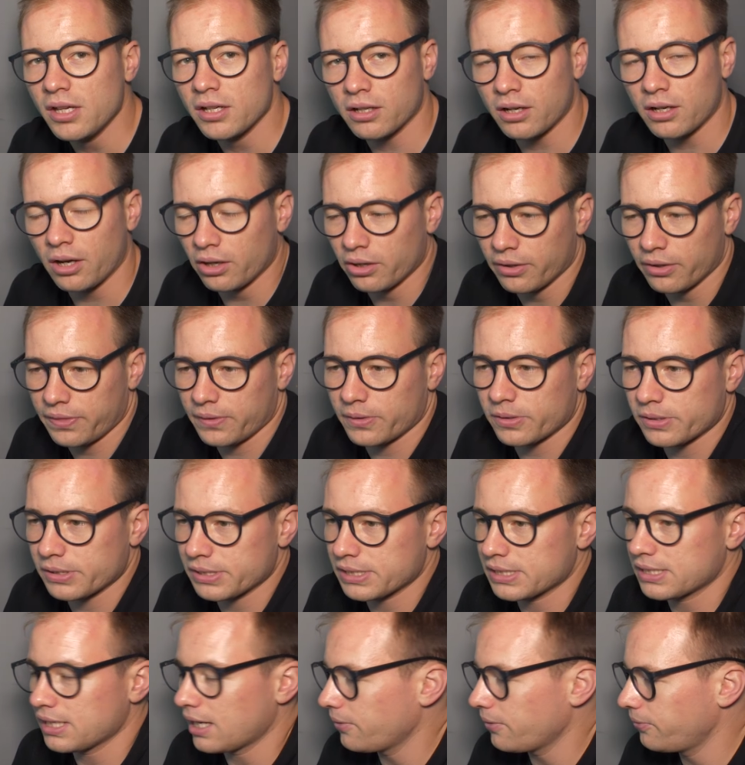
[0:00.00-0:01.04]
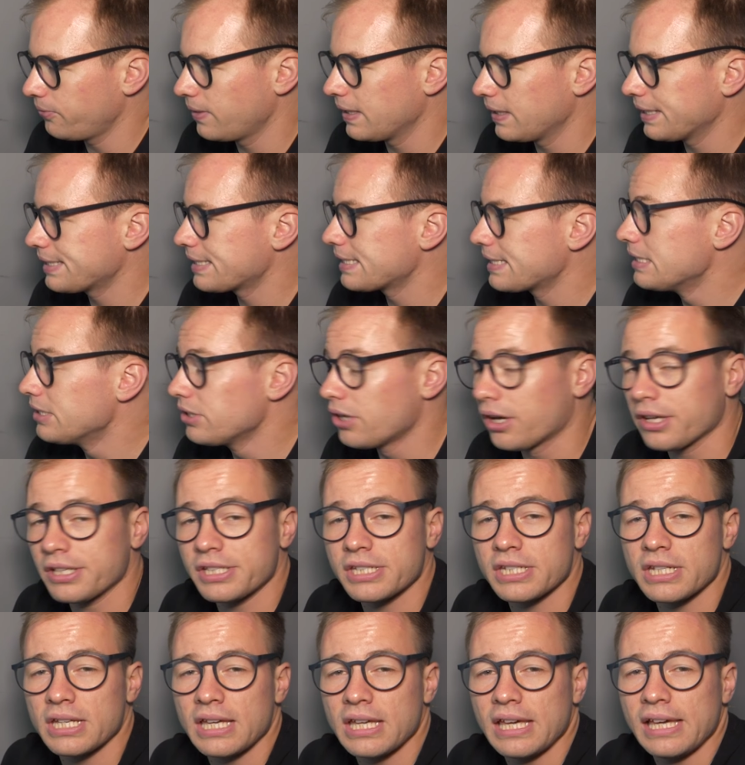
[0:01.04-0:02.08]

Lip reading: clothes or stuff that's not